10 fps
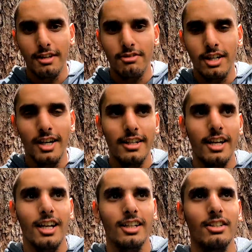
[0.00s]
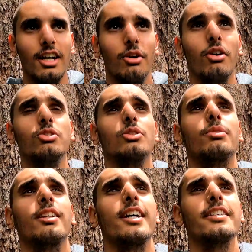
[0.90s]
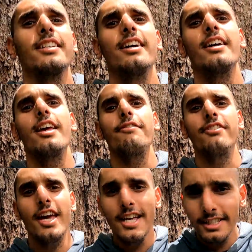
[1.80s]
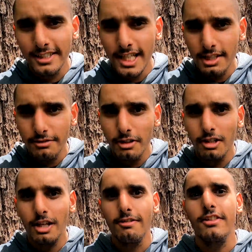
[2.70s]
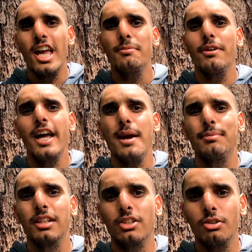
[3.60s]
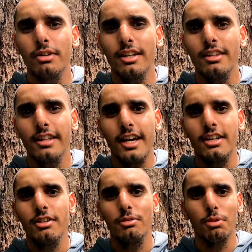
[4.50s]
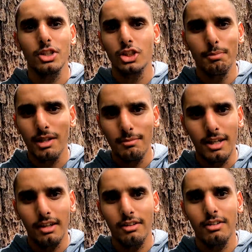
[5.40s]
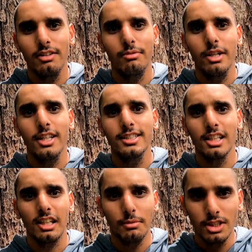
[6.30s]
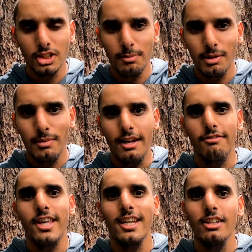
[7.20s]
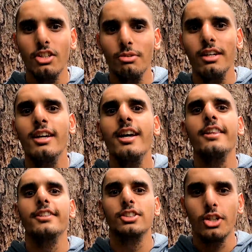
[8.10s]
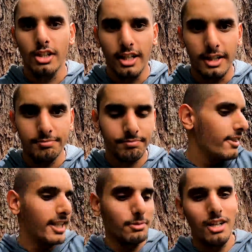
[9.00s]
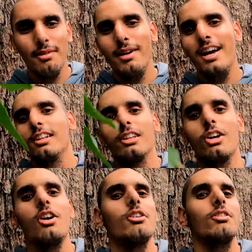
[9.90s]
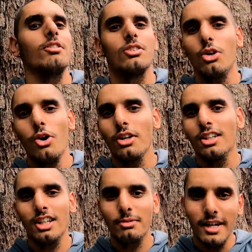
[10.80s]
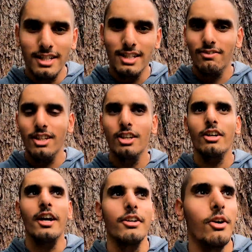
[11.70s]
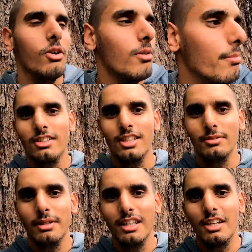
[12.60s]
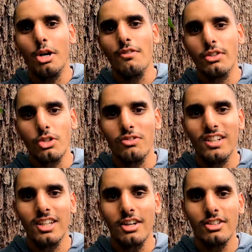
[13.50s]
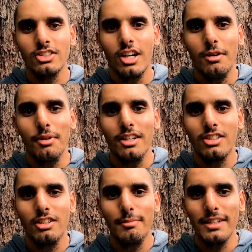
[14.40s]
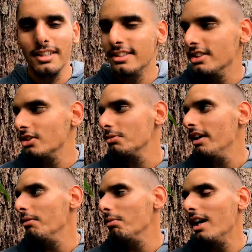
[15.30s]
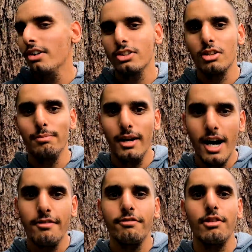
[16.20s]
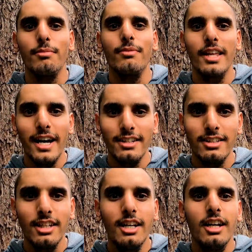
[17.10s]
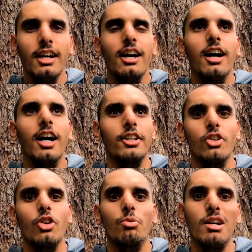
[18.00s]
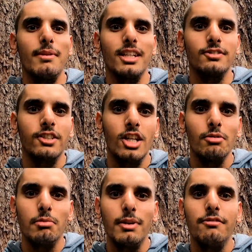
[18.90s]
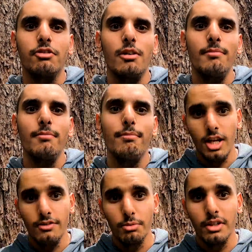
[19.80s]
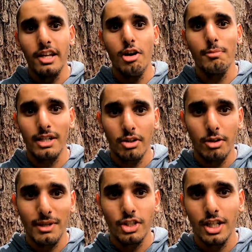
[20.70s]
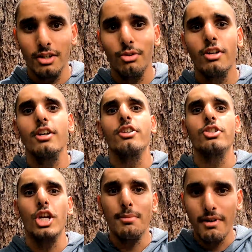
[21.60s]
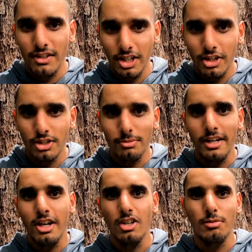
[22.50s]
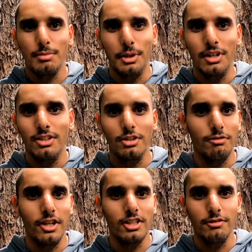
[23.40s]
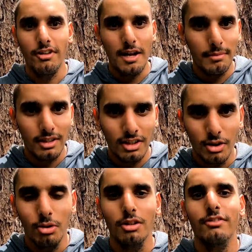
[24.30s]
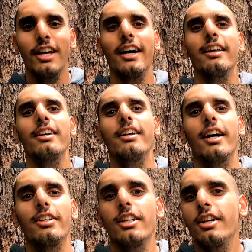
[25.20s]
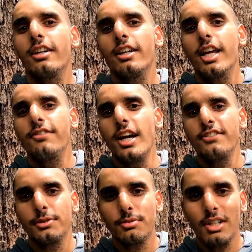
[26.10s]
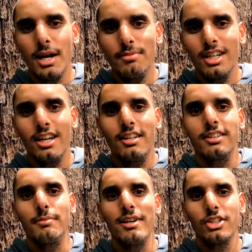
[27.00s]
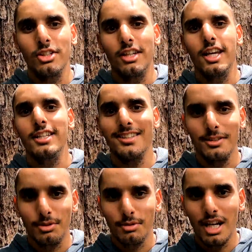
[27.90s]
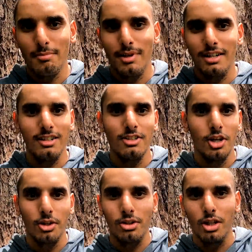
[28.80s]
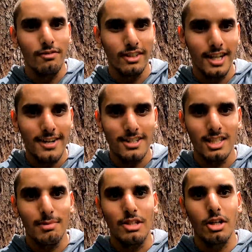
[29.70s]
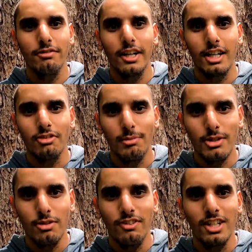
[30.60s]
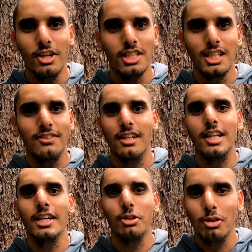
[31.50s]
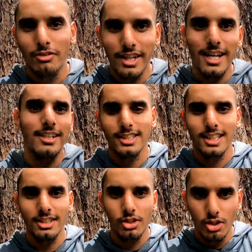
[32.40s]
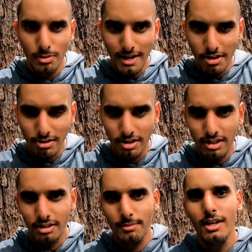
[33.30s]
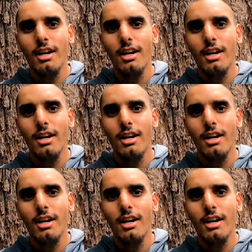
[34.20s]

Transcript: they've done, and I also realize if they're successful, if they were able to do it, then what's stopping me? Realistically, what's stopping me? If they can do it, then so can I. That's where I'm at. Long talking, ranting video, I know. This is really an overdue video, so I wanted to make this since quite a while. So apart from that, I don't know where my next video will be from. If you want to help me grow my channel, share my videos around, promote it to your friends and family, all of that. And yeah, if you haven't subscribed yet, then make sure to hit the subscribe button, turn on notifications, be notified of all my new videos, give it a like, all of that. Let's get this YouTube algorithm